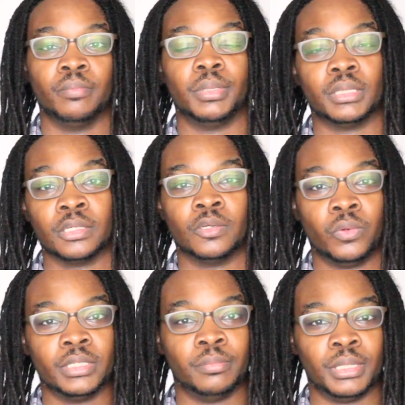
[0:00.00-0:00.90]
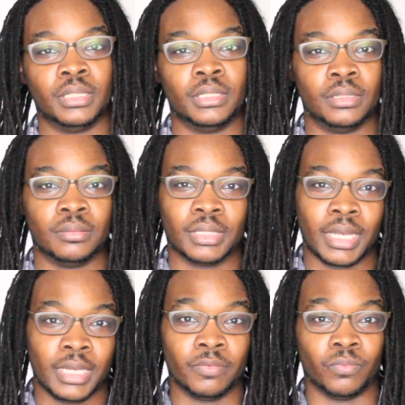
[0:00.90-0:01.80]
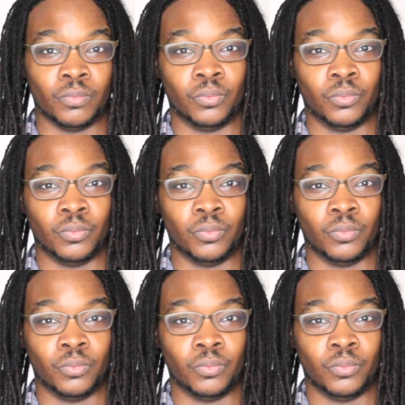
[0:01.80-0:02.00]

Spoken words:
but they're going to be kind of